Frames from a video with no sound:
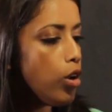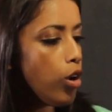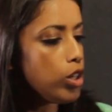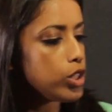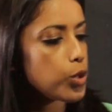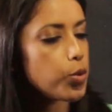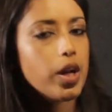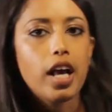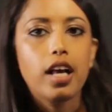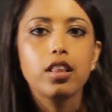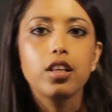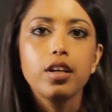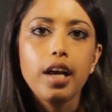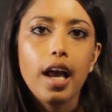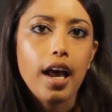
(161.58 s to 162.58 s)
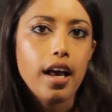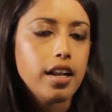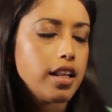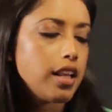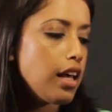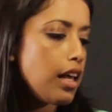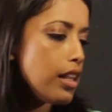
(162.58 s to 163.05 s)
So when I look at
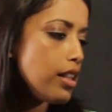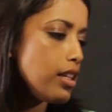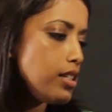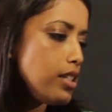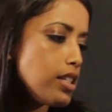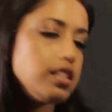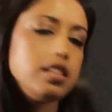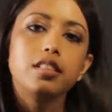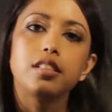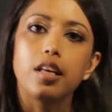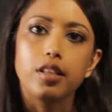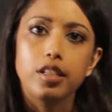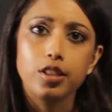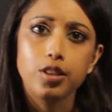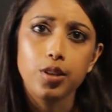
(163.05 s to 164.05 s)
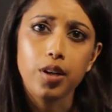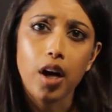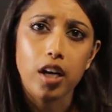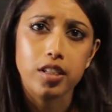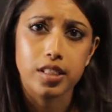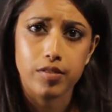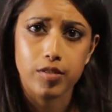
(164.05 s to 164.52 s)
the distance that these two
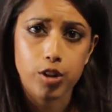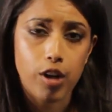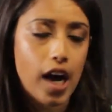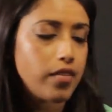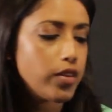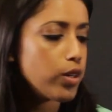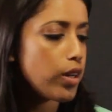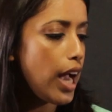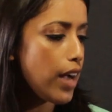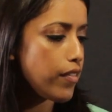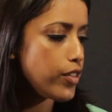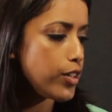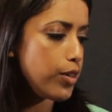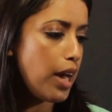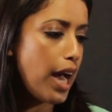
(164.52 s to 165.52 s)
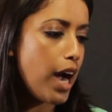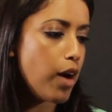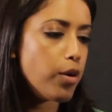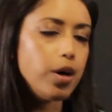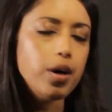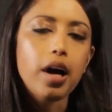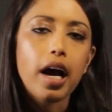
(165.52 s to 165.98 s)
cars have traveled after an
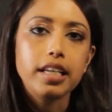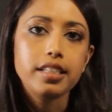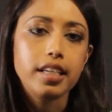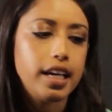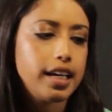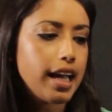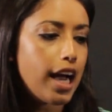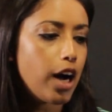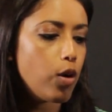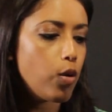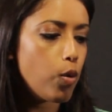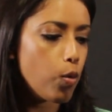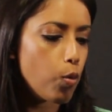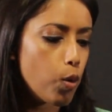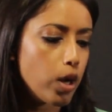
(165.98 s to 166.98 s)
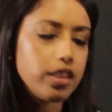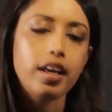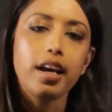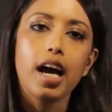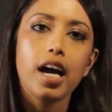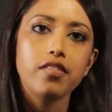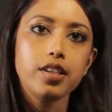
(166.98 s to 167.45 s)
hour, I take out what they
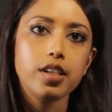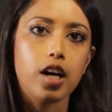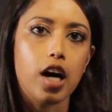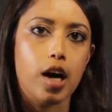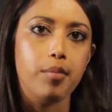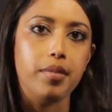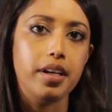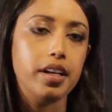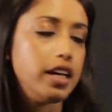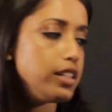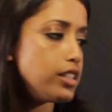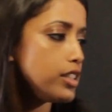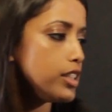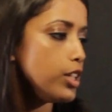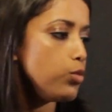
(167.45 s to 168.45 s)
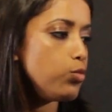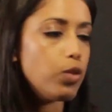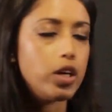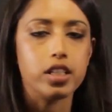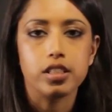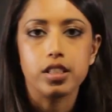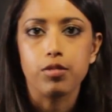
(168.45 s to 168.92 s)
have in common and see
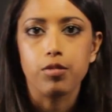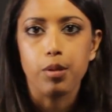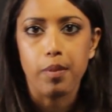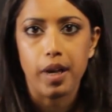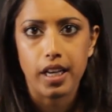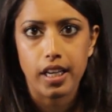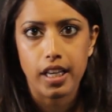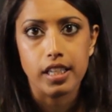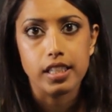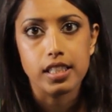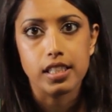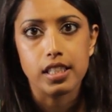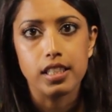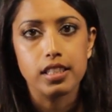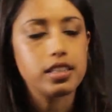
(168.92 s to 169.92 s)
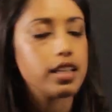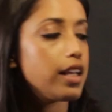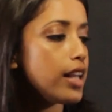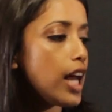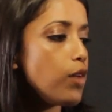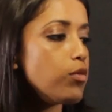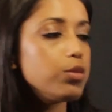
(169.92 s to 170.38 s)
what is the remaining distance.
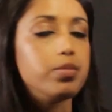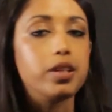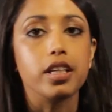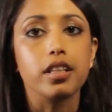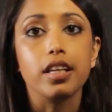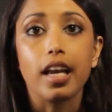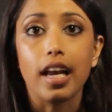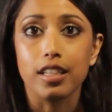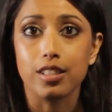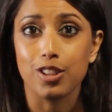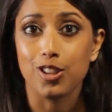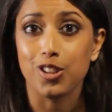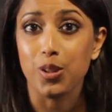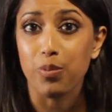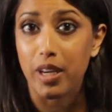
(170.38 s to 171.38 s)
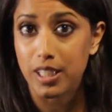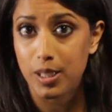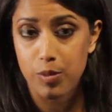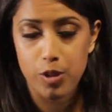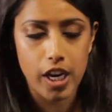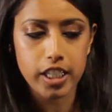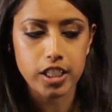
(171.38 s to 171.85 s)
And that will be the answer to my
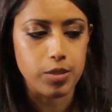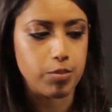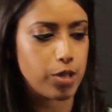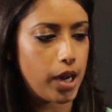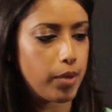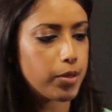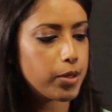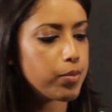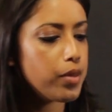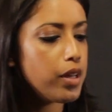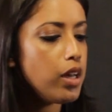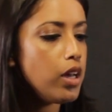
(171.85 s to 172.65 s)
subtraction problem.